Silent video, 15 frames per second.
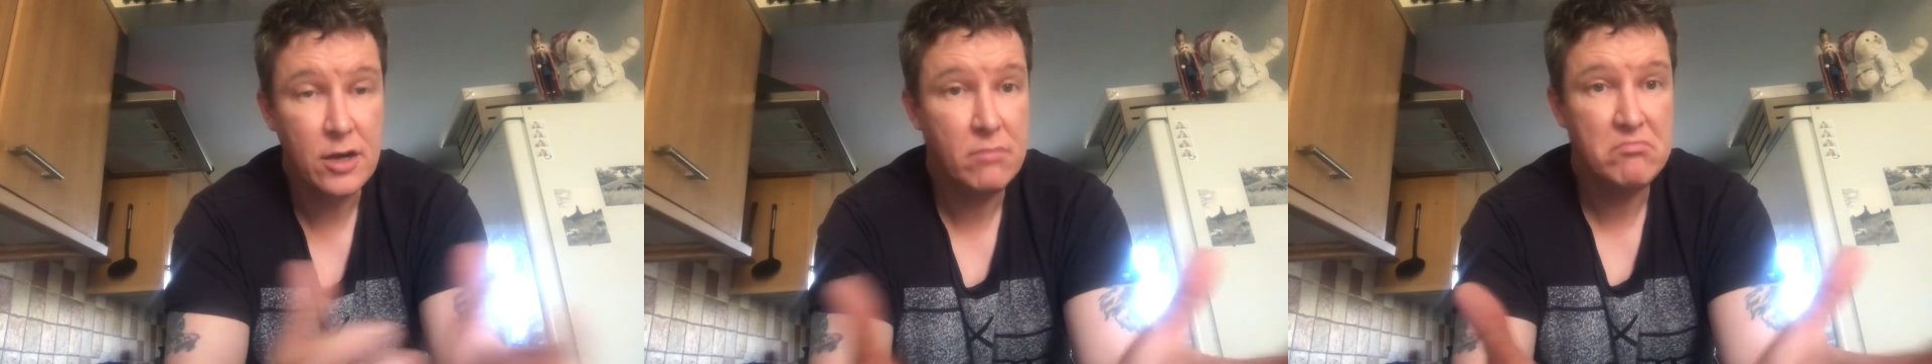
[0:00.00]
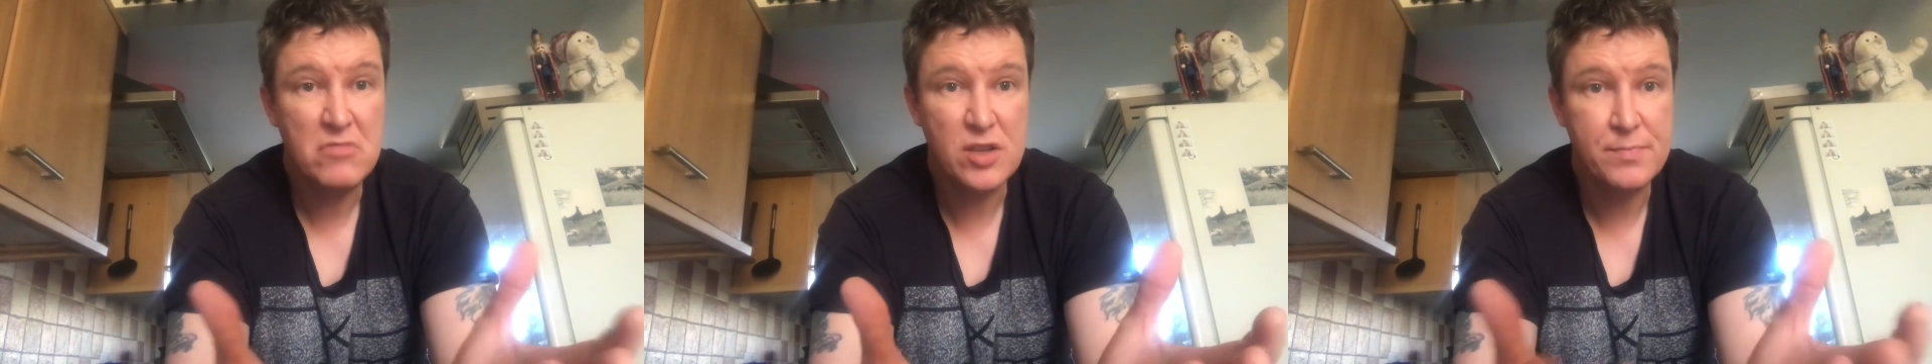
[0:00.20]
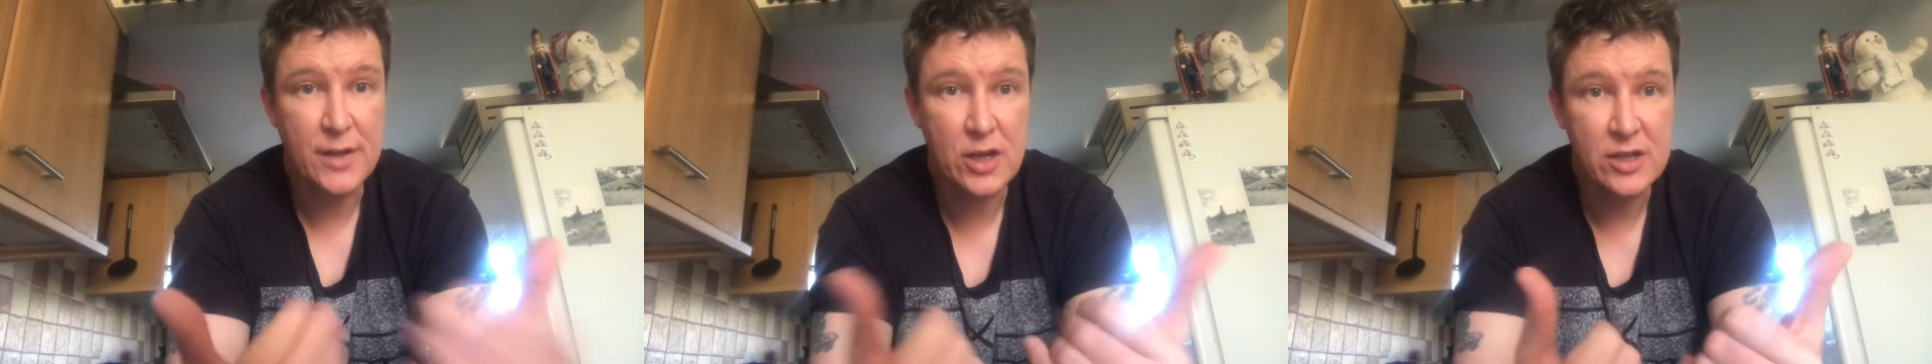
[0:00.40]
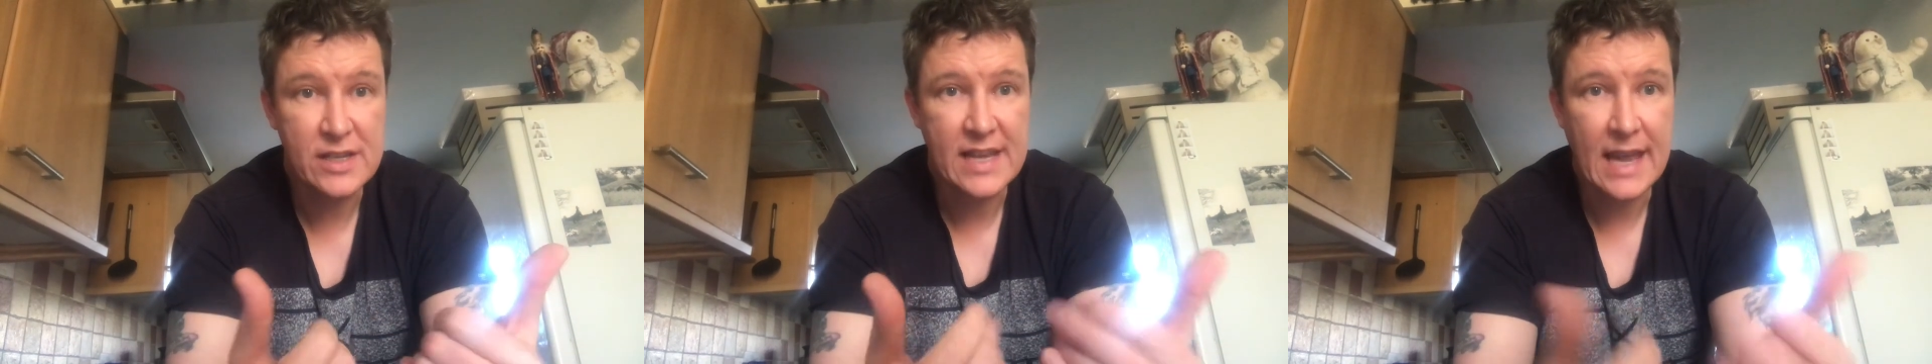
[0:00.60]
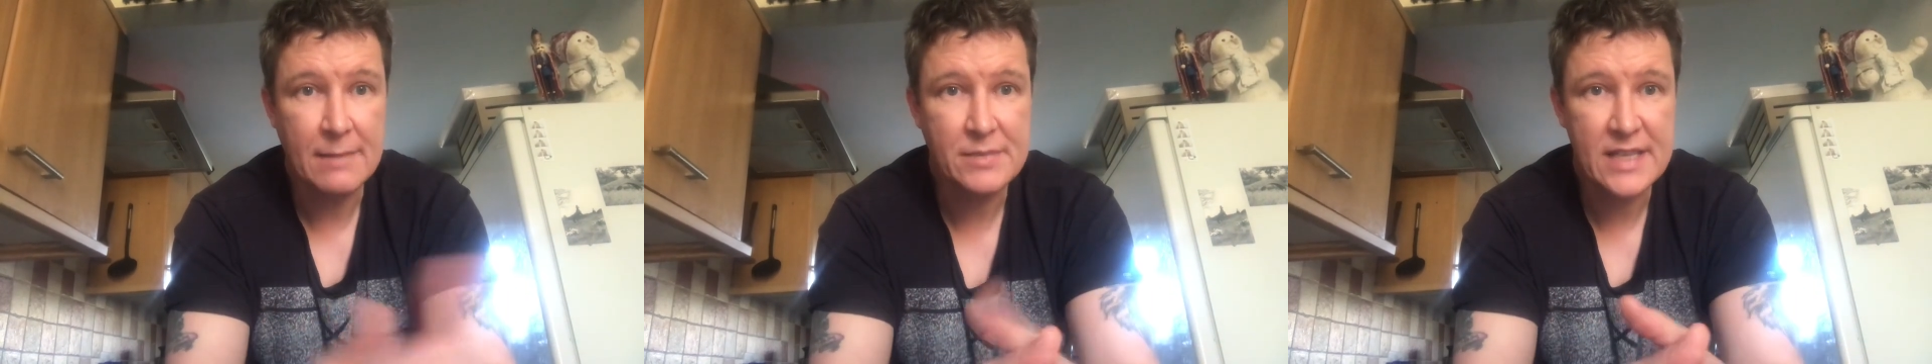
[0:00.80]
just because
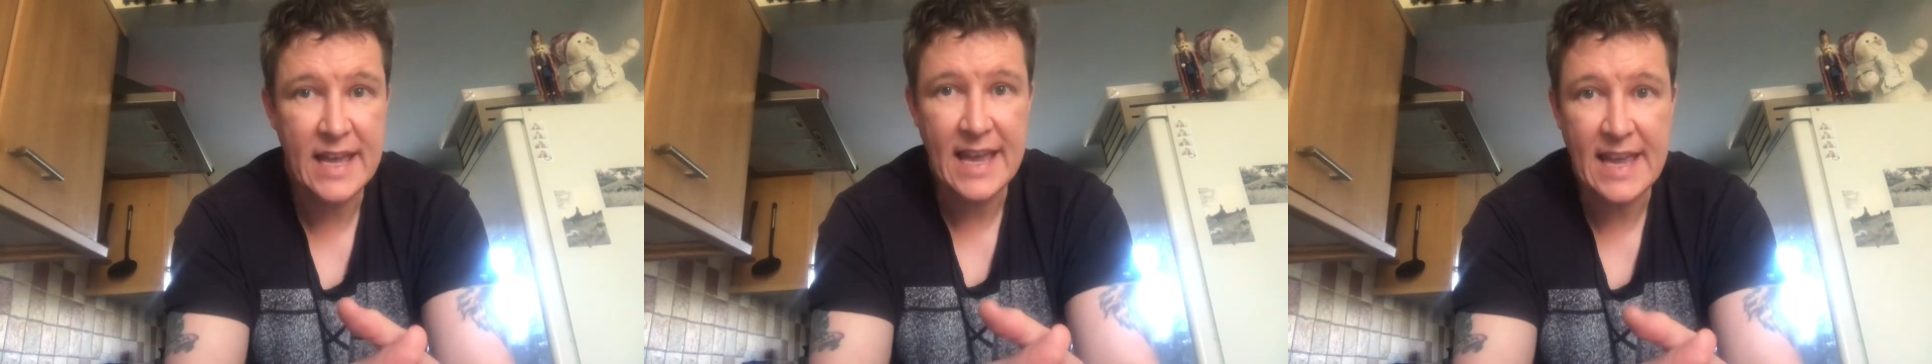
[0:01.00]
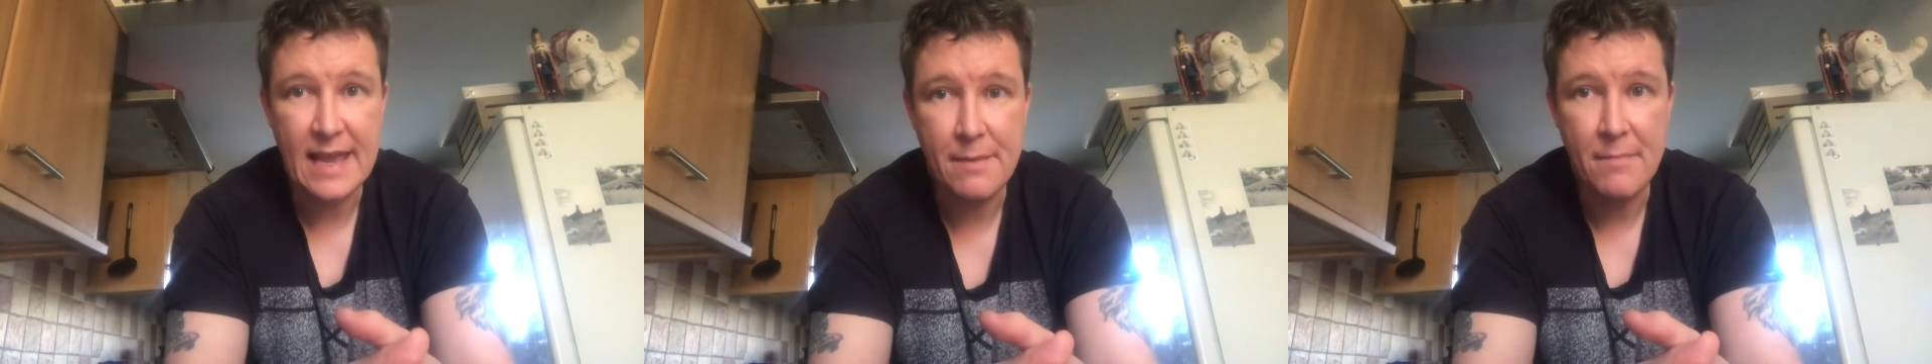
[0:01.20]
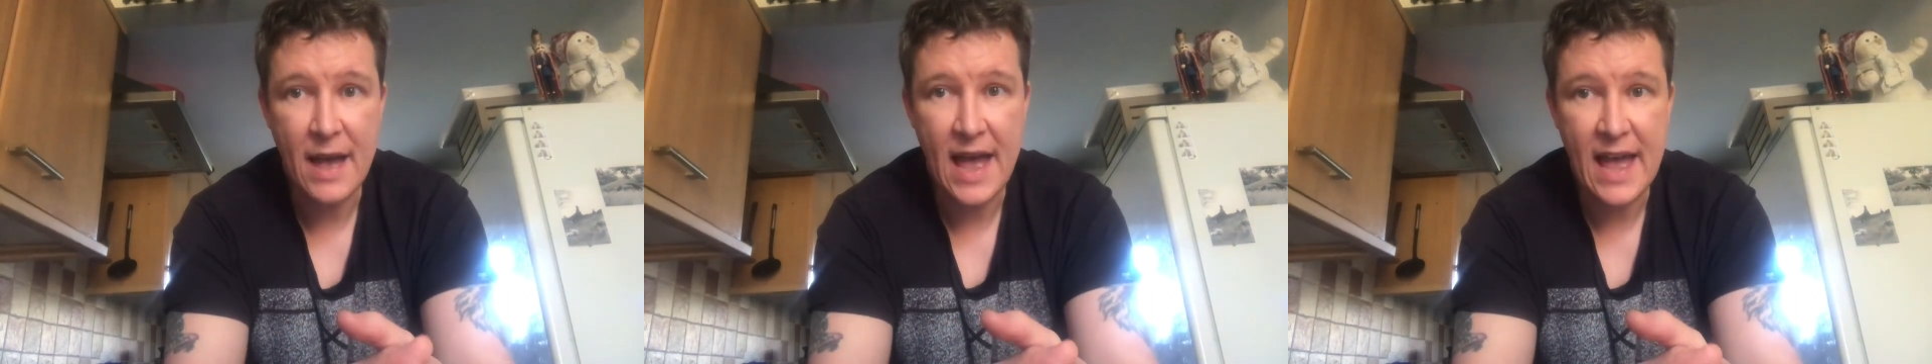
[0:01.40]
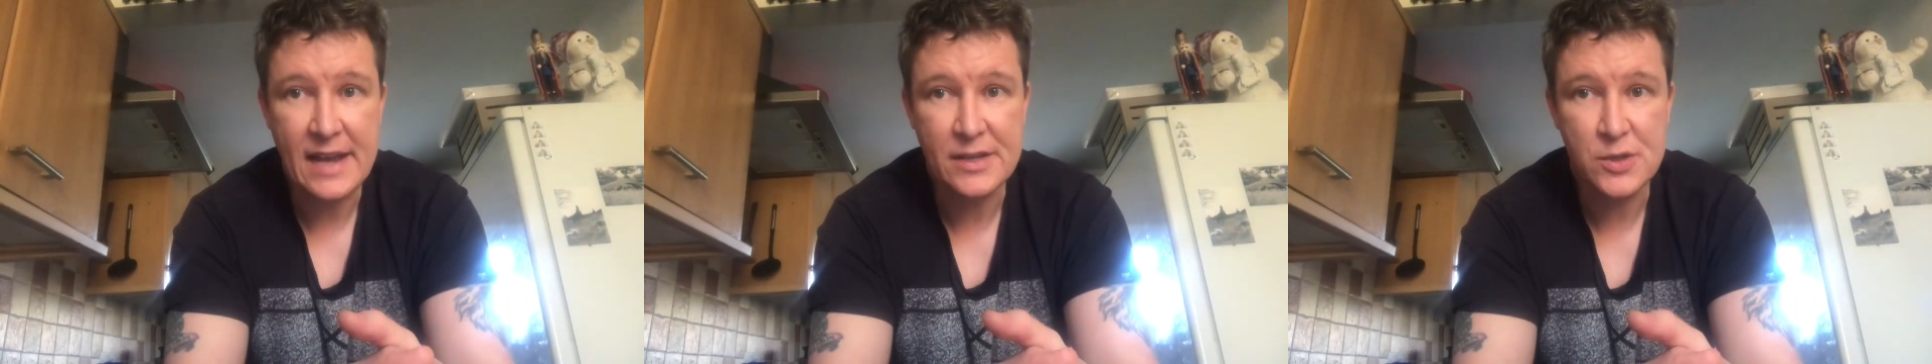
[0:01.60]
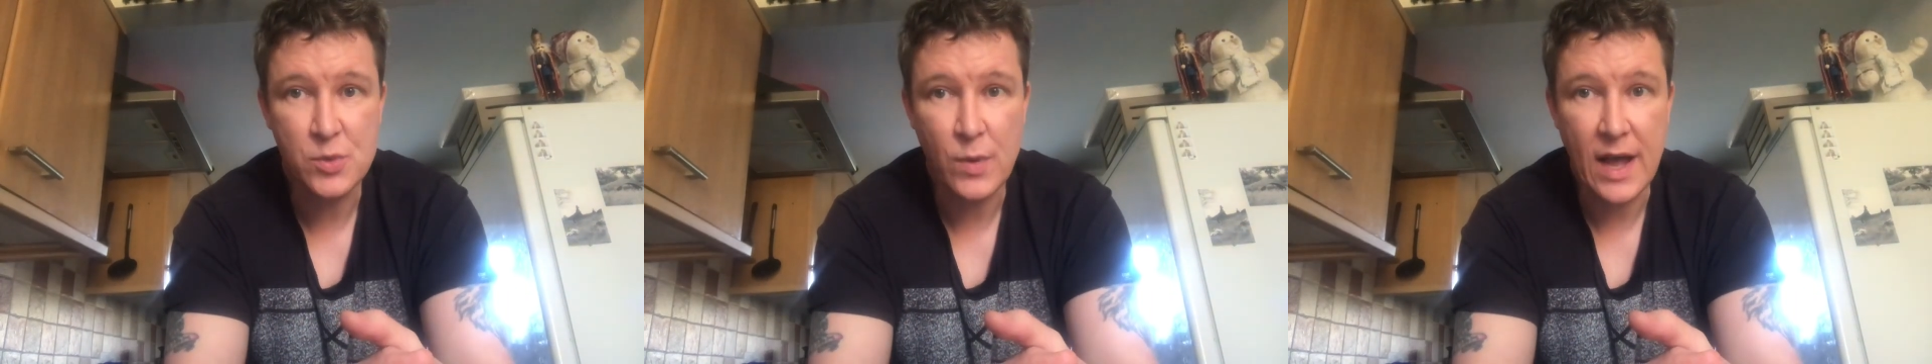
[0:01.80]
it keeps the heat in my
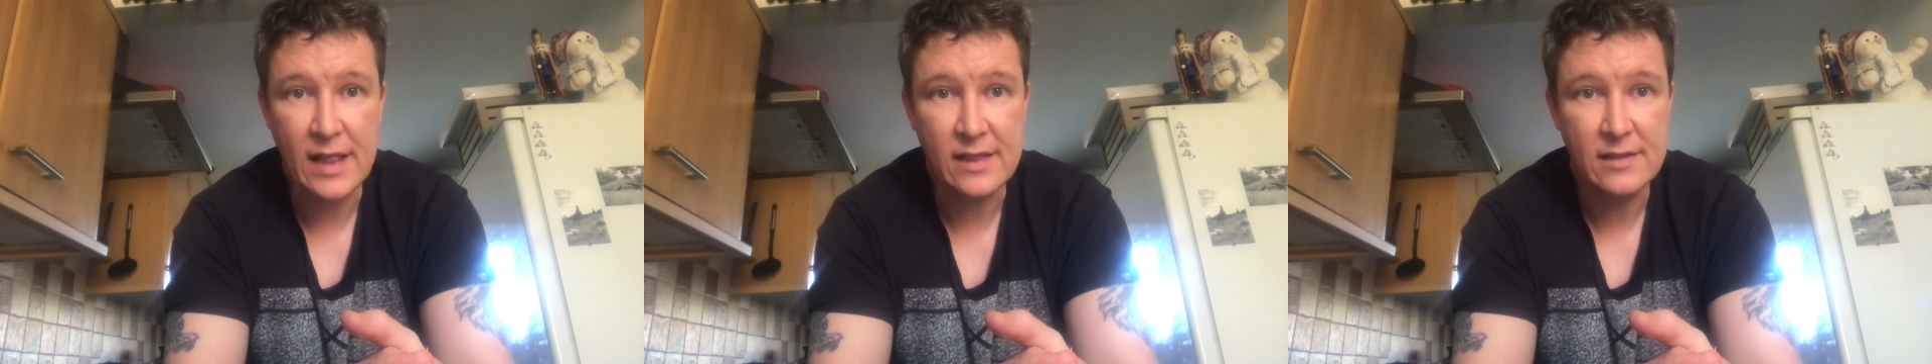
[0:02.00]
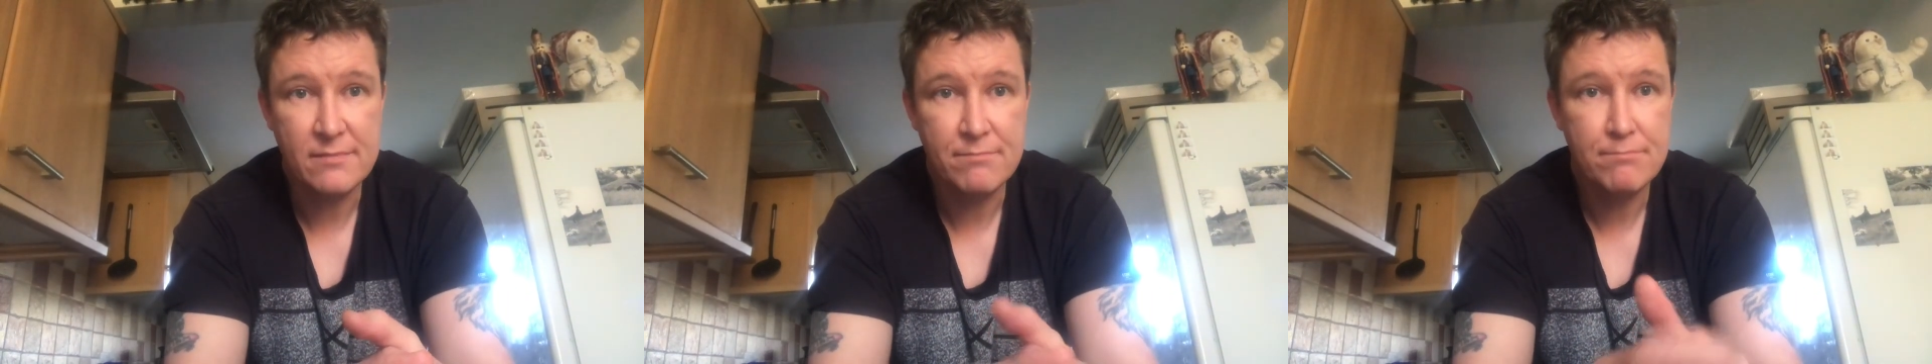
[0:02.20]
head as well.